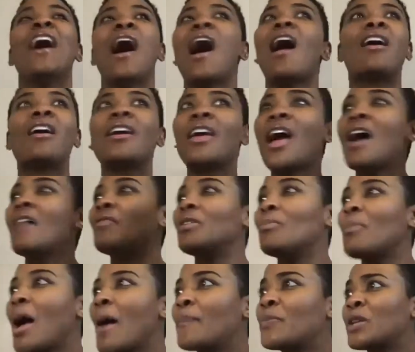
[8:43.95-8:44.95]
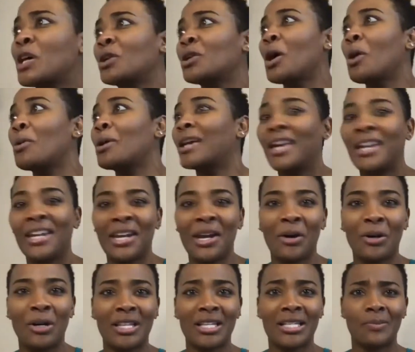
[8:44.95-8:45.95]
I already have it mapped out how we're getting
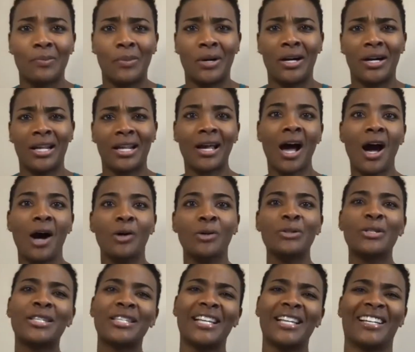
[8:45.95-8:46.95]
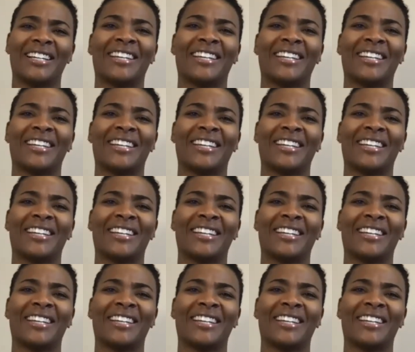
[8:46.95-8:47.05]
out of this burning house.